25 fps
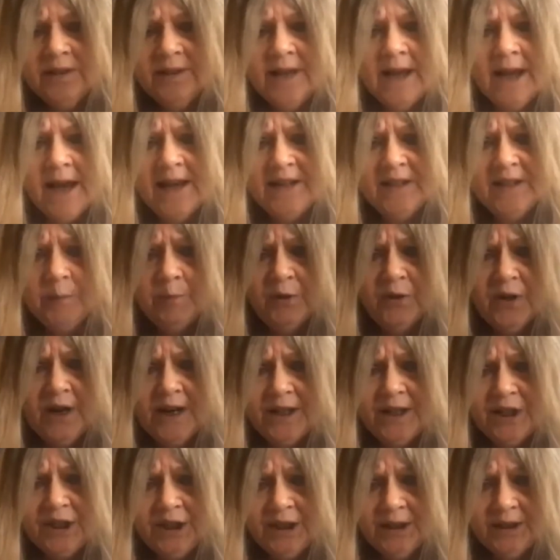their
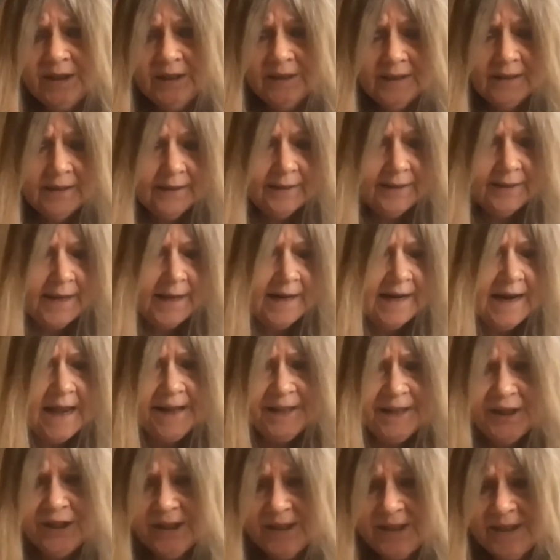aspirations, their
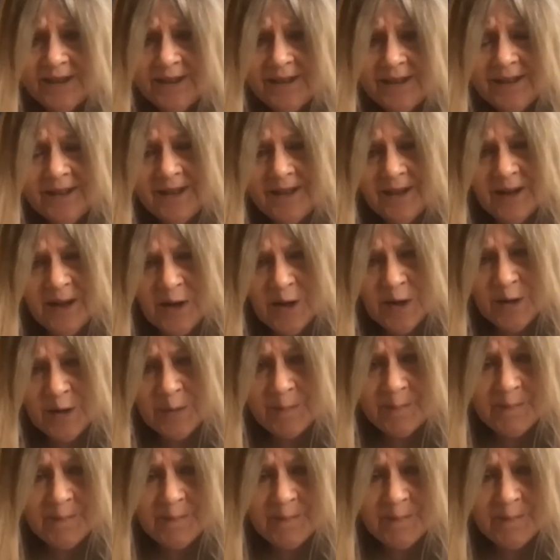legends, um,